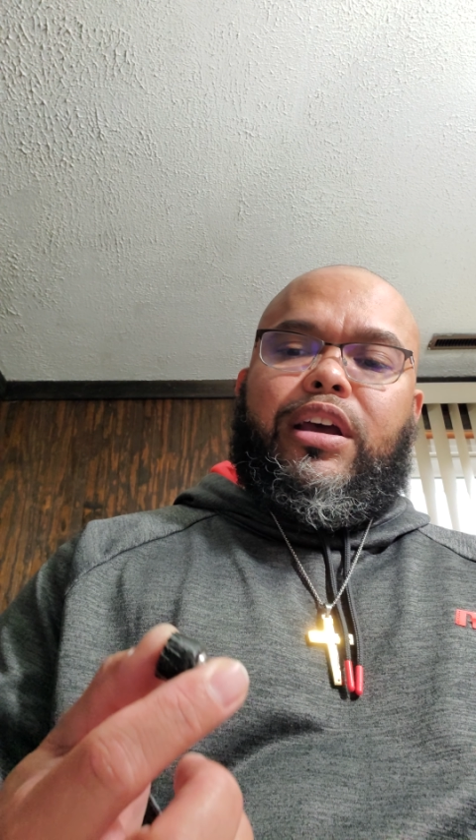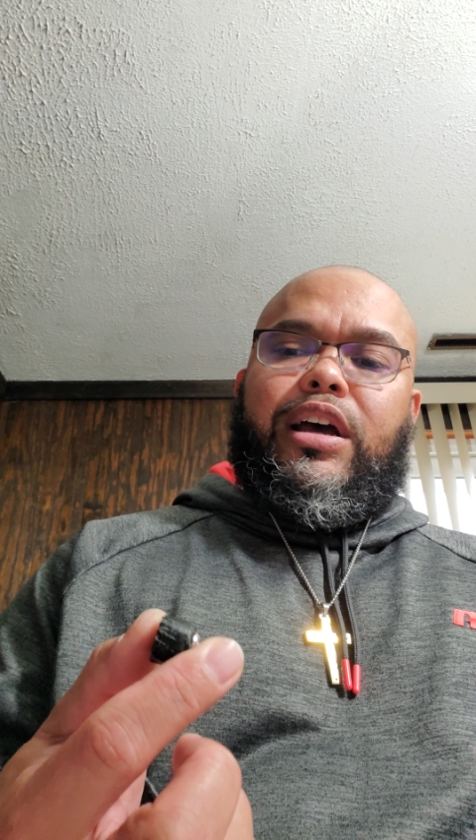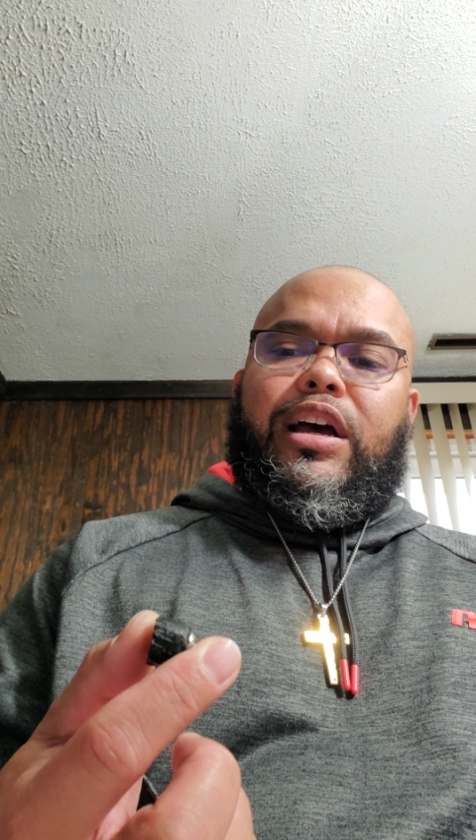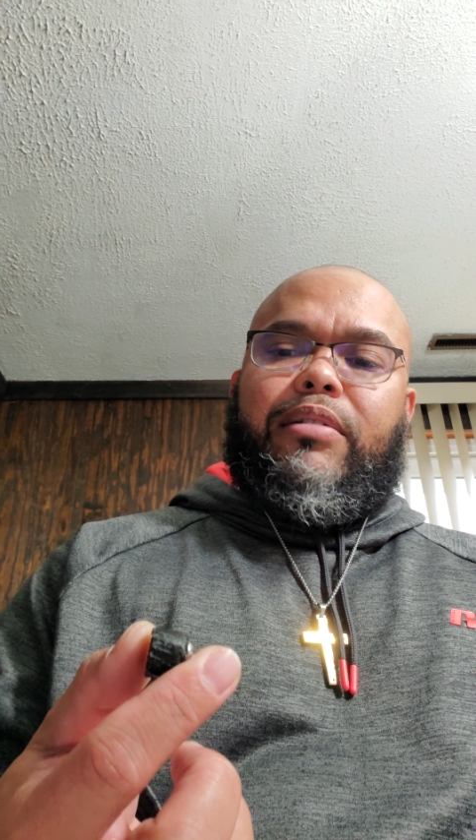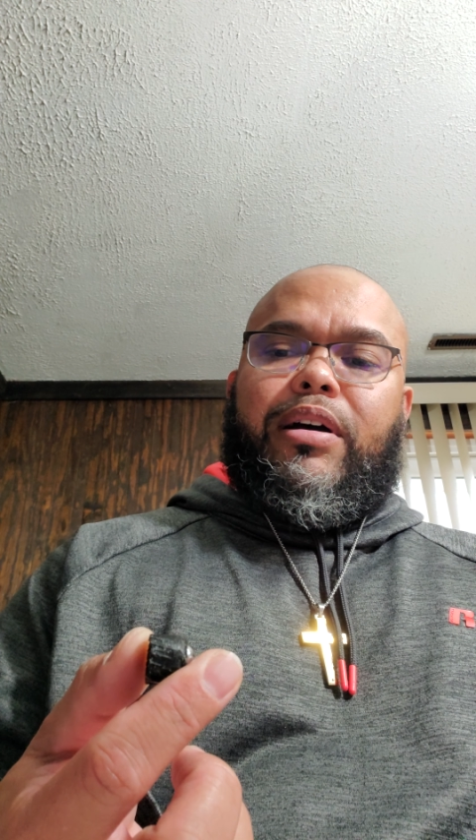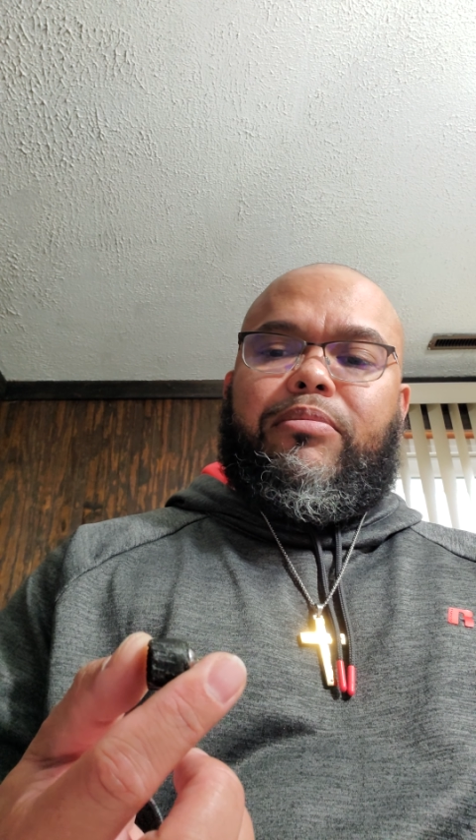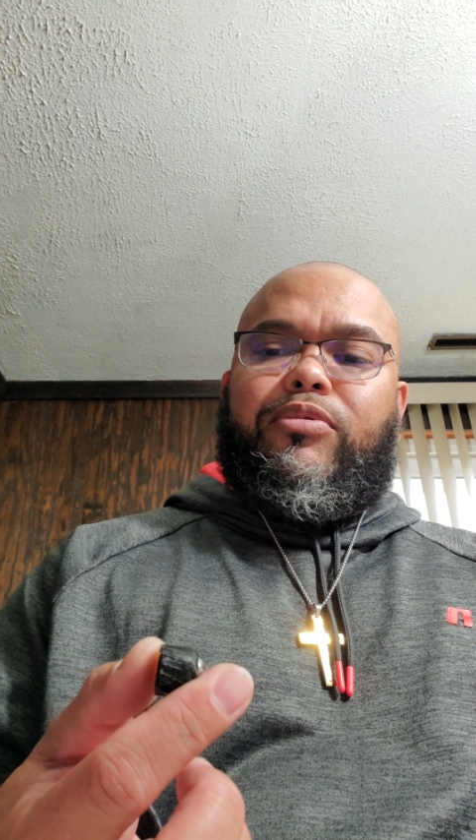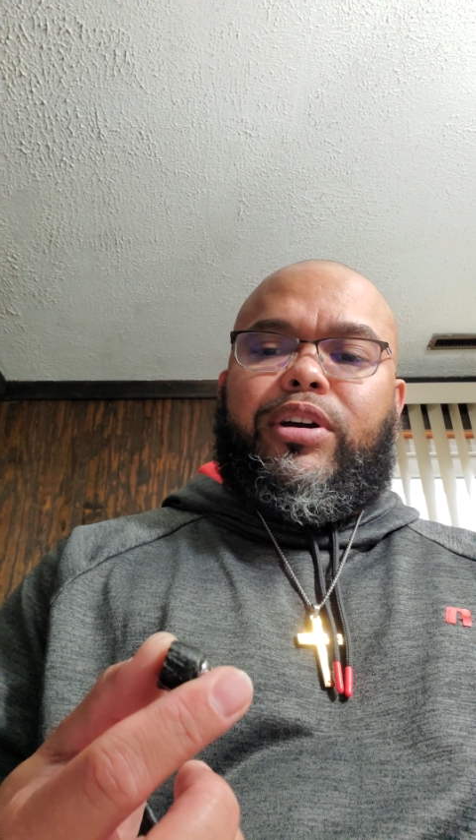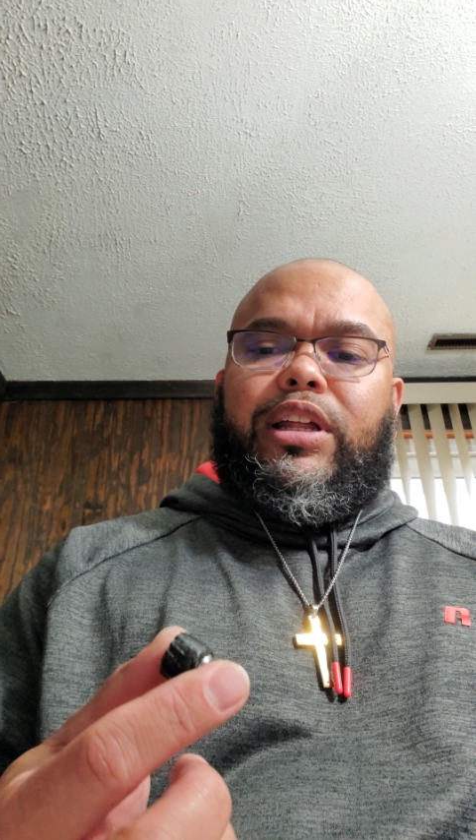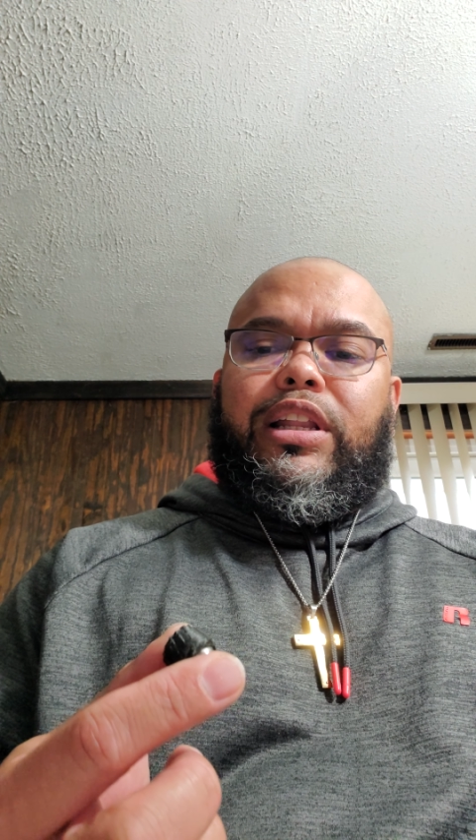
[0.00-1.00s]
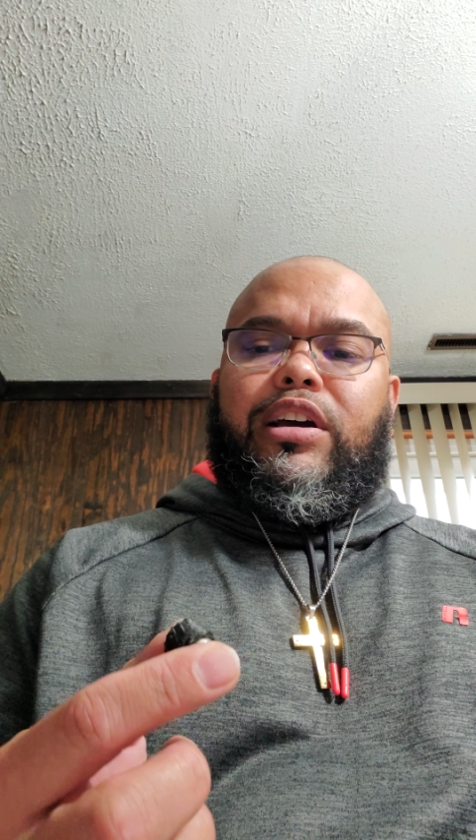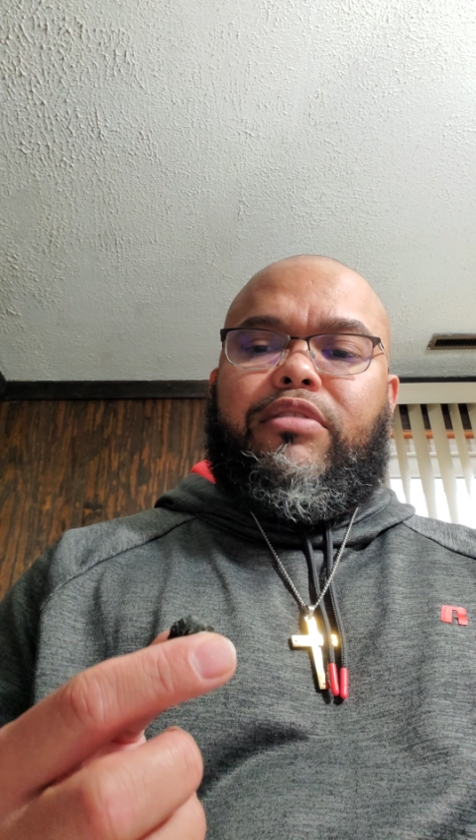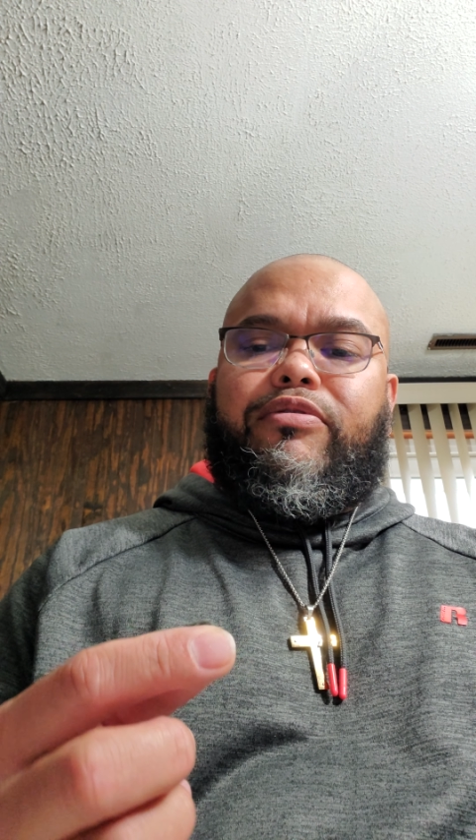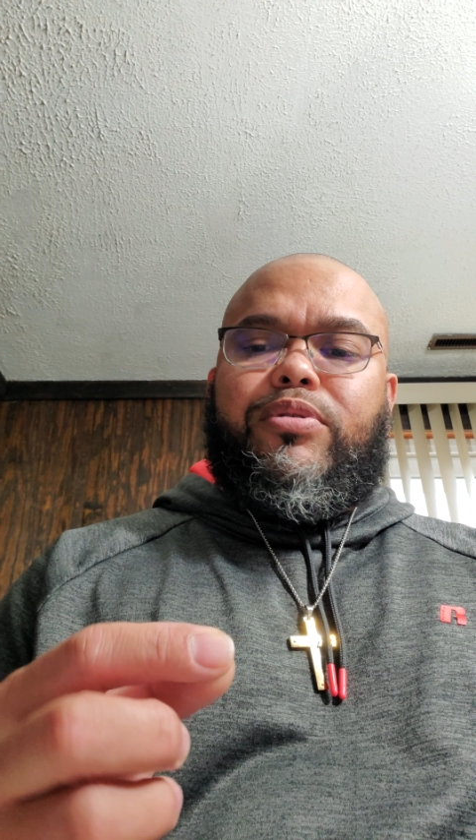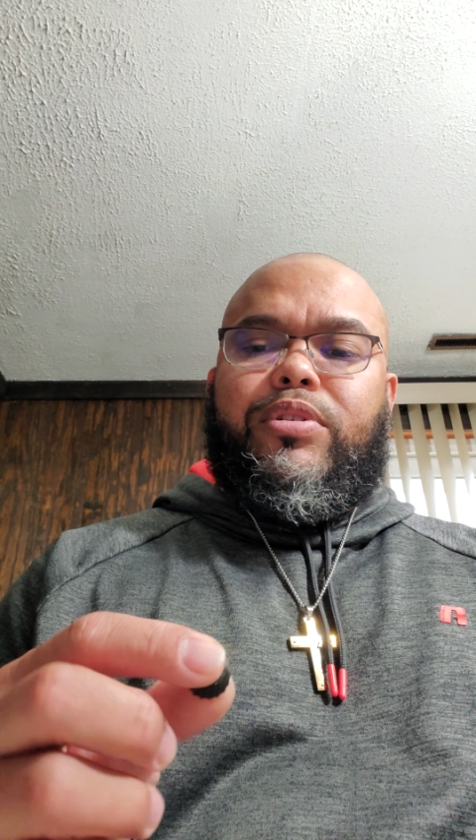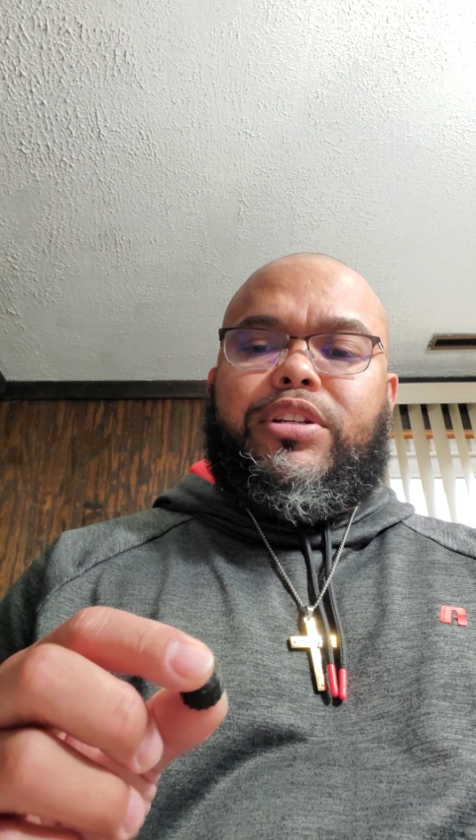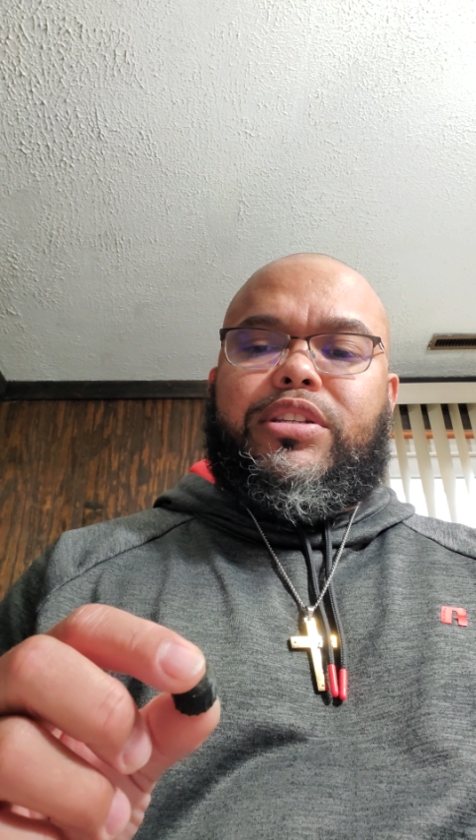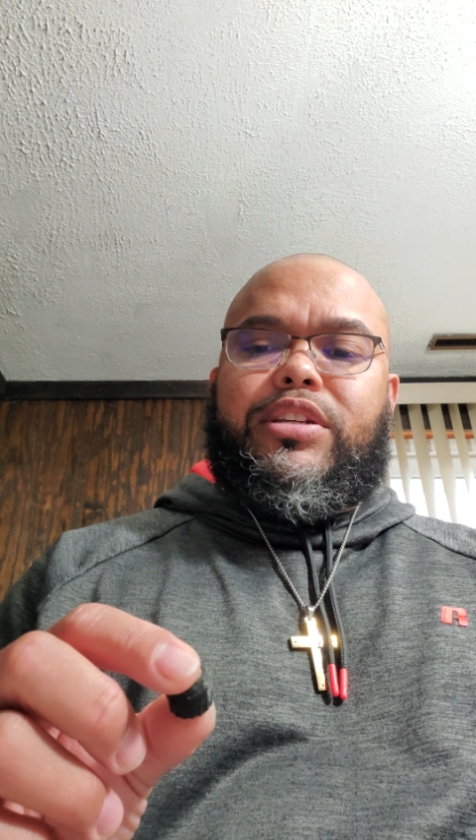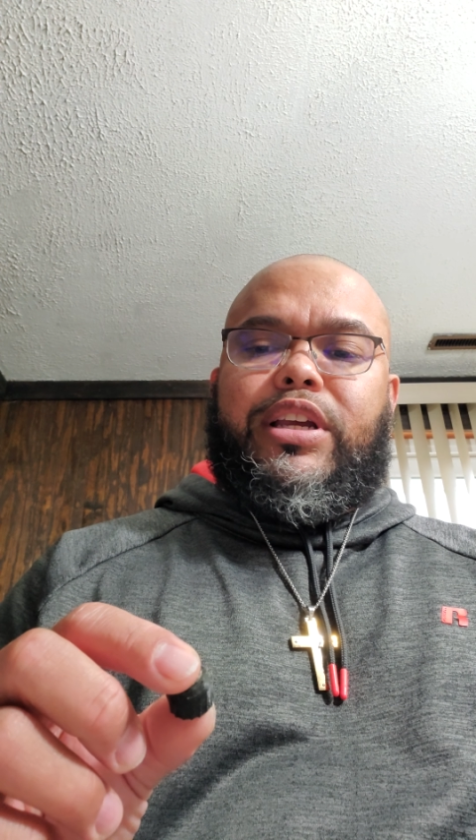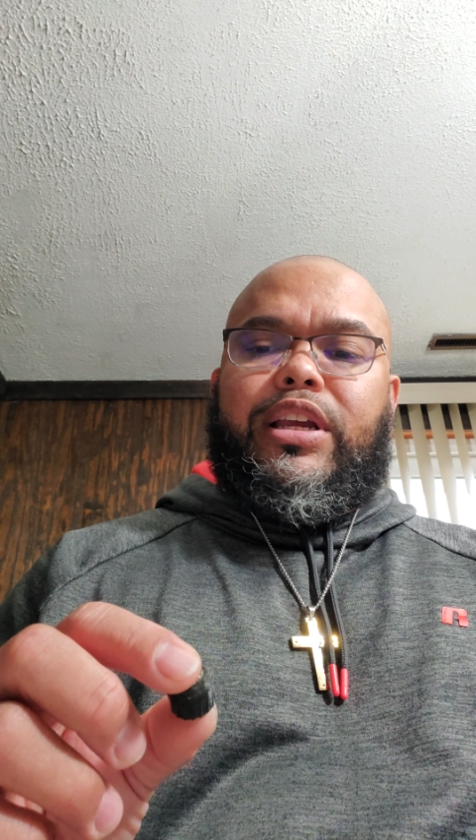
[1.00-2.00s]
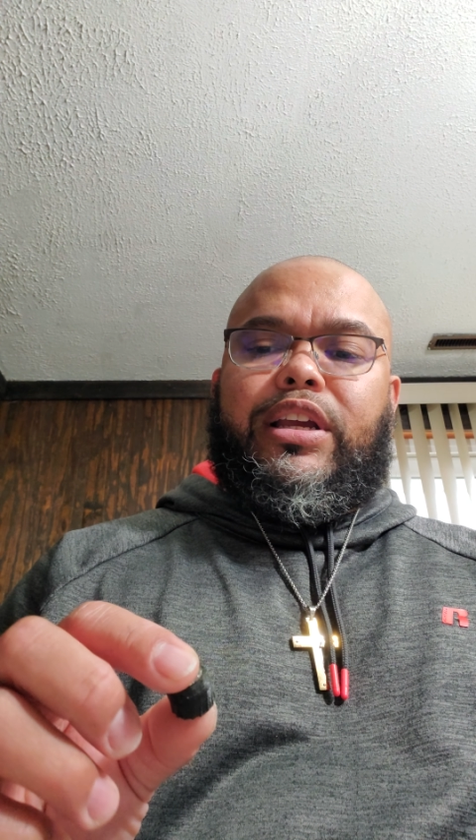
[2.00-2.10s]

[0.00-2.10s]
I'm really looking forward to seeing